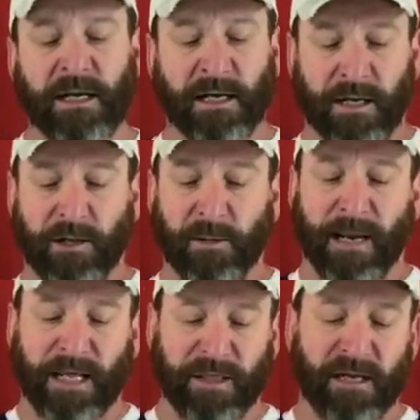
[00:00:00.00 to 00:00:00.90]
Another
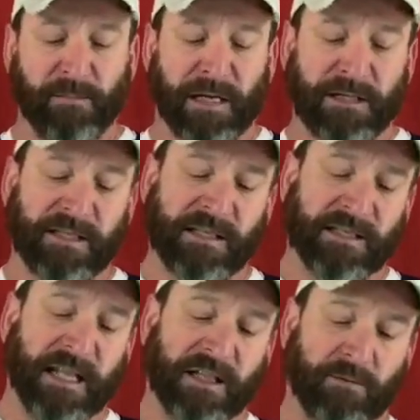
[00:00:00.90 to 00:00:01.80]
bad thing about this
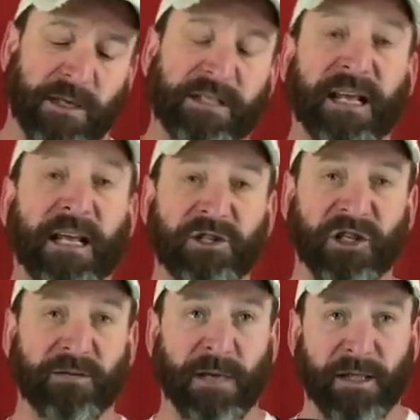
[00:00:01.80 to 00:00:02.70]
is that the
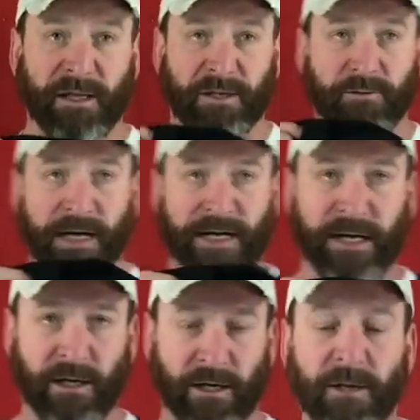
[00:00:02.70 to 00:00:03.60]
retention method right
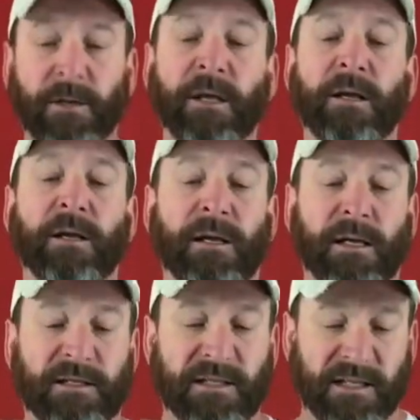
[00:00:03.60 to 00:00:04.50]
here
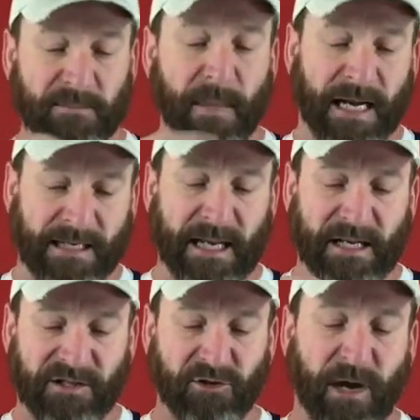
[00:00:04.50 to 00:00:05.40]
is this
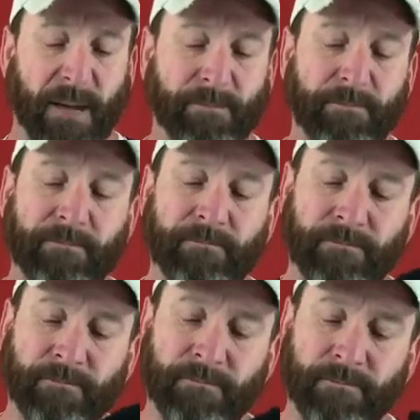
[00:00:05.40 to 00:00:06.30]
magnetic strap,
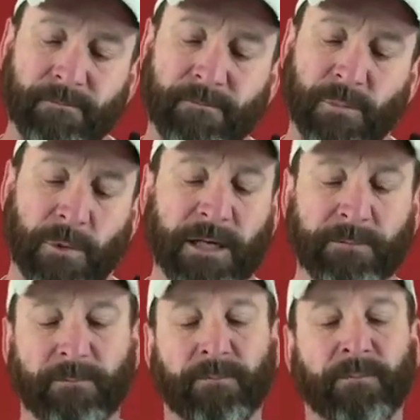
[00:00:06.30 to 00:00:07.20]
right?
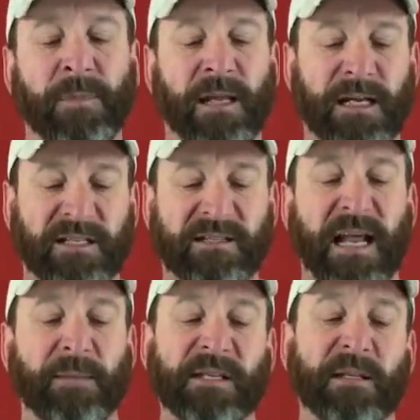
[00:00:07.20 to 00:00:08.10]
And it
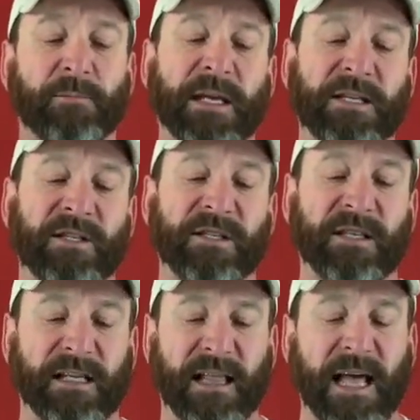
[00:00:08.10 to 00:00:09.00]
snaps into place just
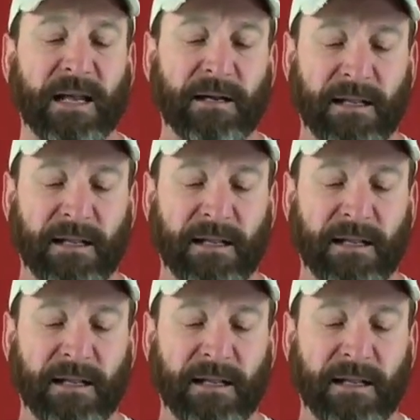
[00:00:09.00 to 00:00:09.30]
like that.